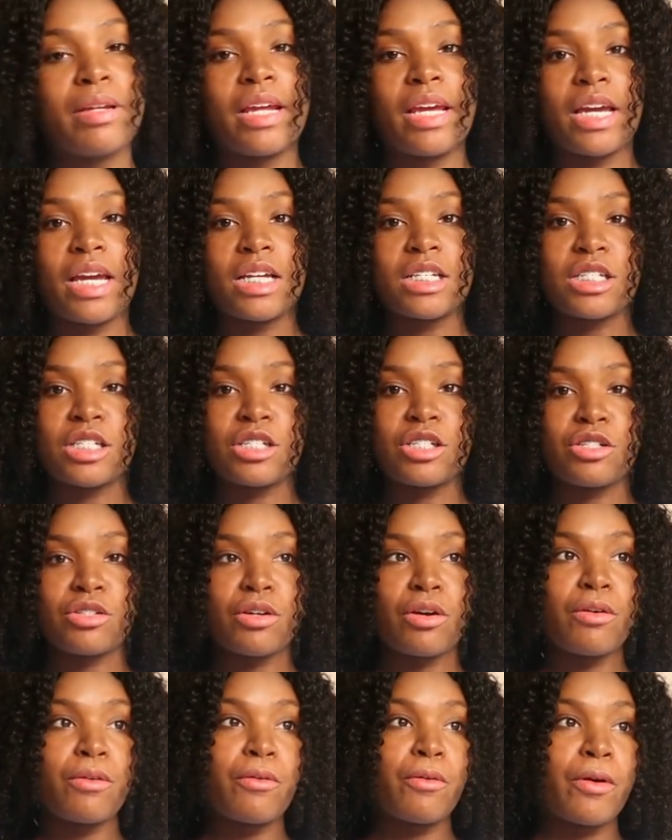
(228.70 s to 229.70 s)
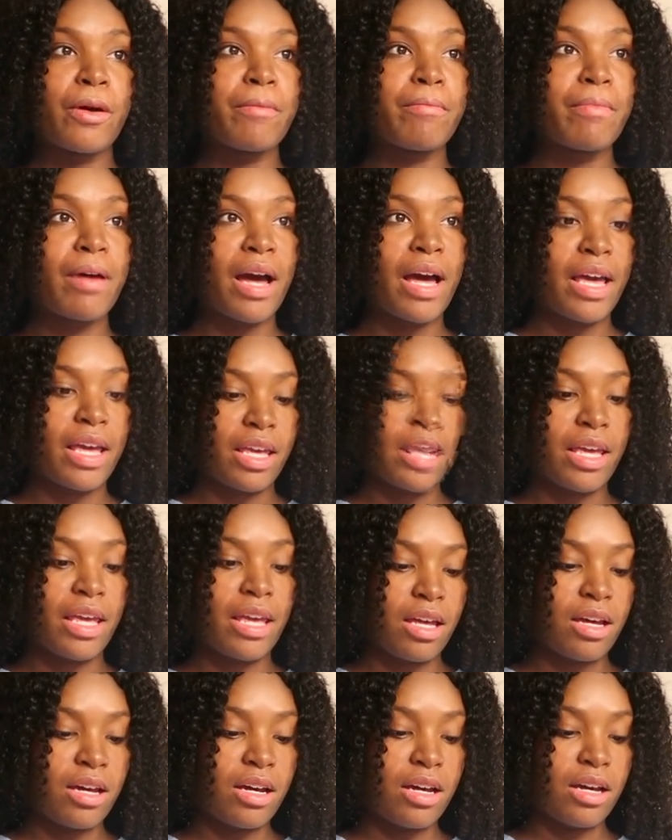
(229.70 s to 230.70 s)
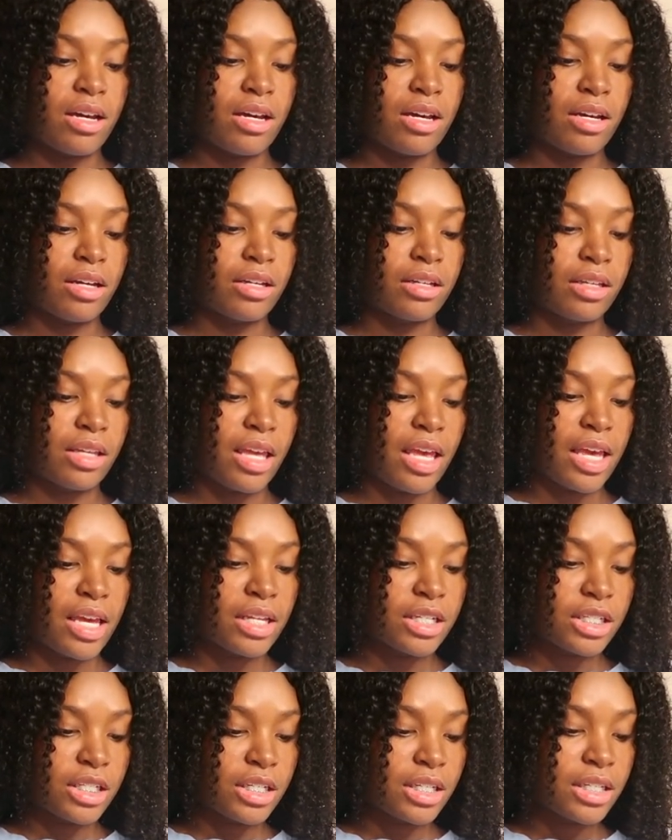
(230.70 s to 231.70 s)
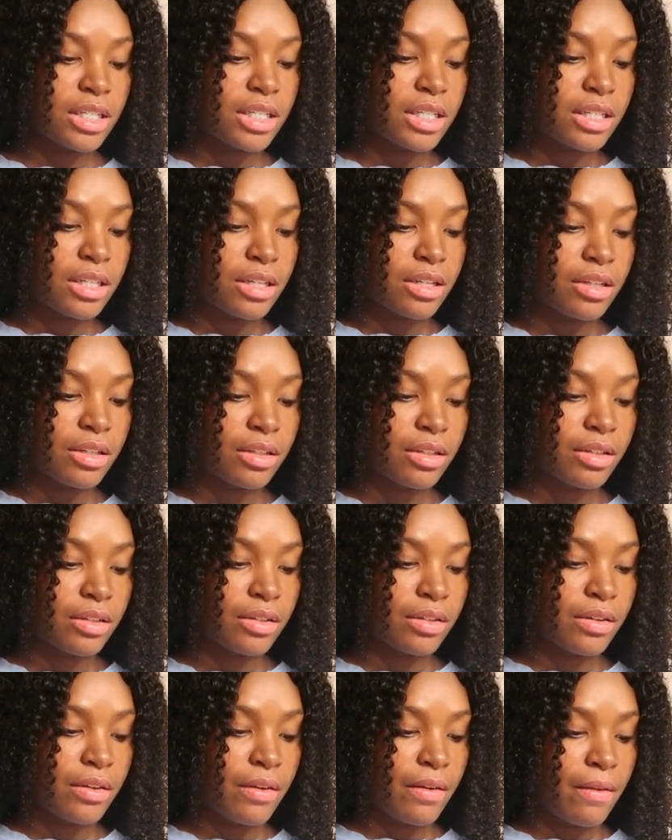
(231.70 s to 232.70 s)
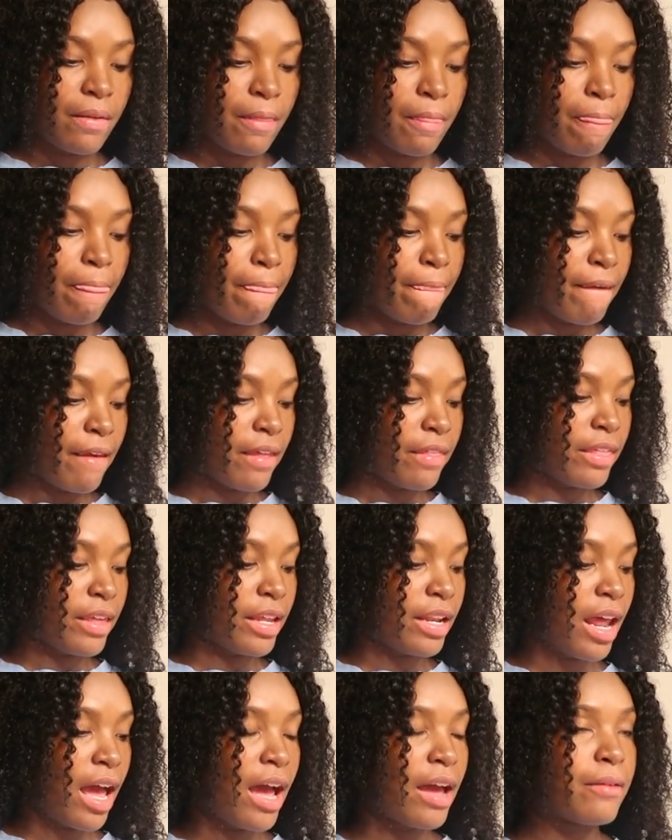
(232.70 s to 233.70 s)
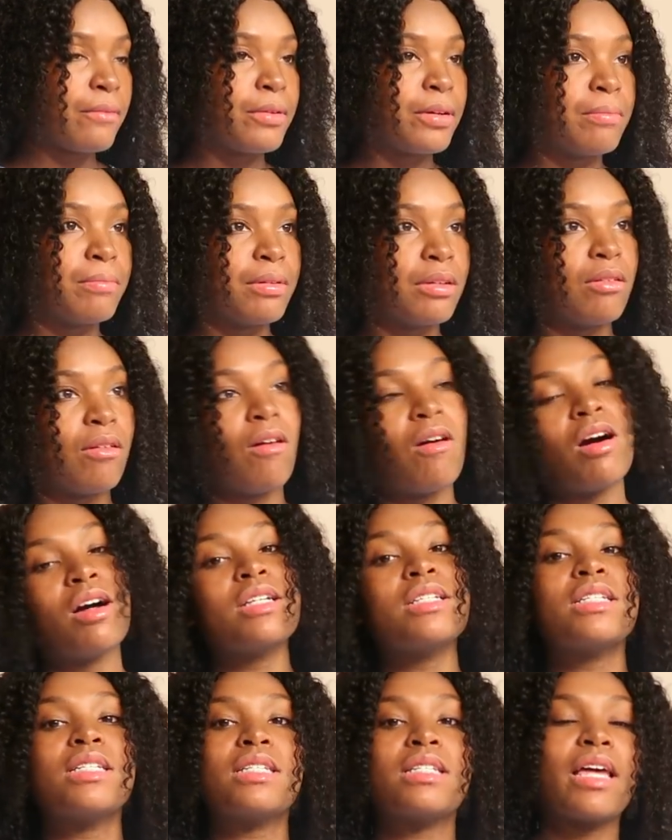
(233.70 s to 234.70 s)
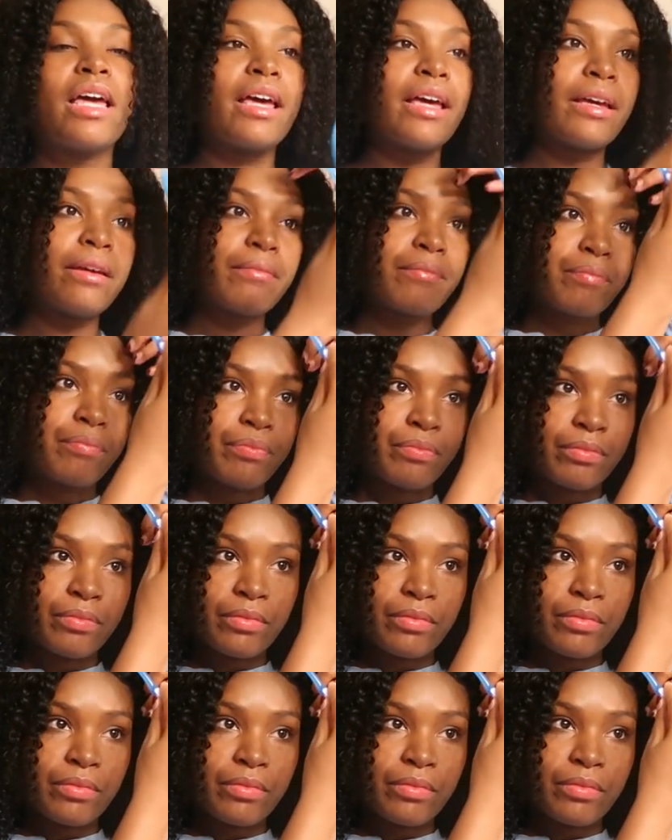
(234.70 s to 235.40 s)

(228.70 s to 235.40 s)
bit of edge control on my edges, and then I would be all set.